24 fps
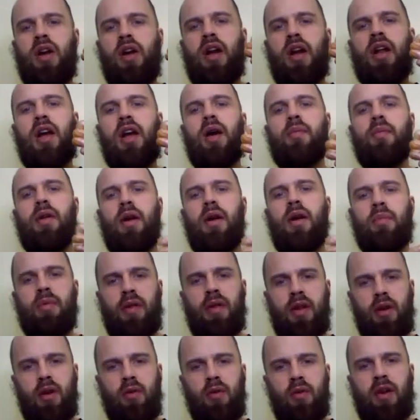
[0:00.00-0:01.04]
kind of coming up
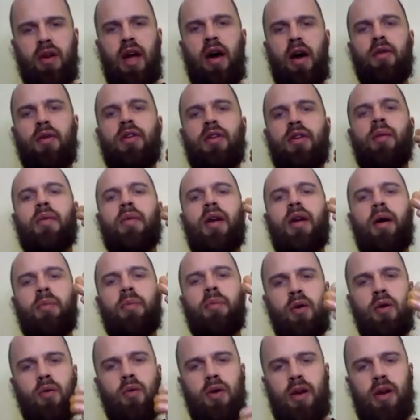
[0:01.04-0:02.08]
and then going down, coming
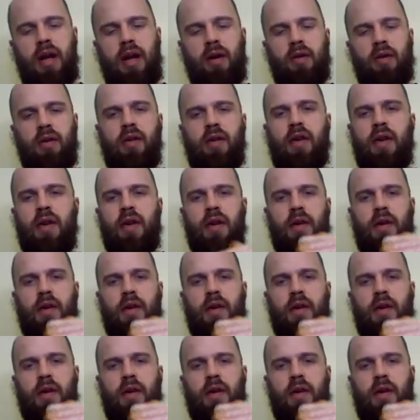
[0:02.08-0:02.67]
up, going down.